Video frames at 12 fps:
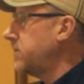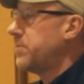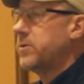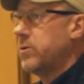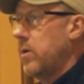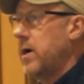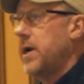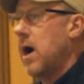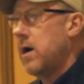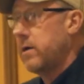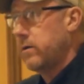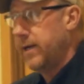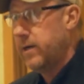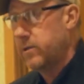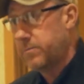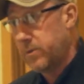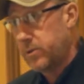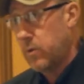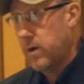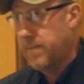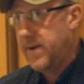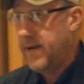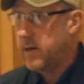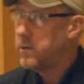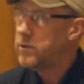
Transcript: per square yard to liters per square meter.